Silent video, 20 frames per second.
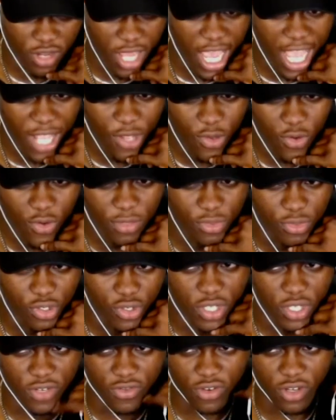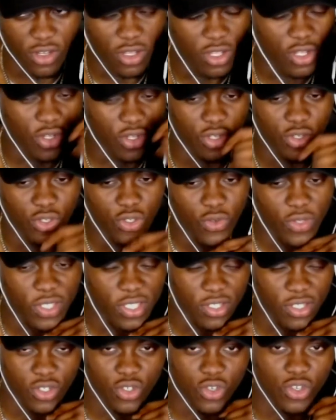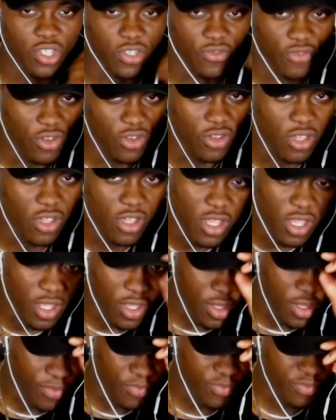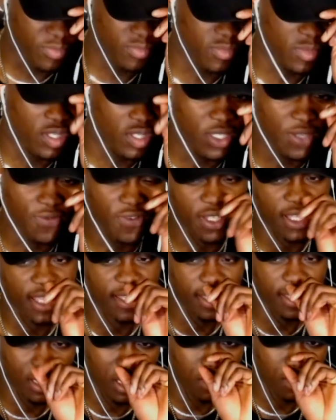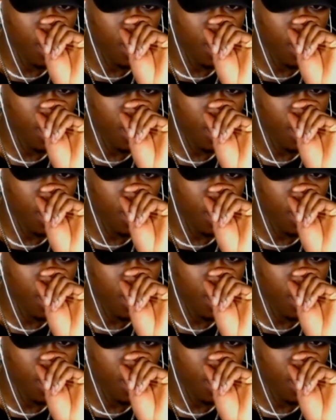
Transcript: I call him Joshua. Joshua. Because I think that's the name.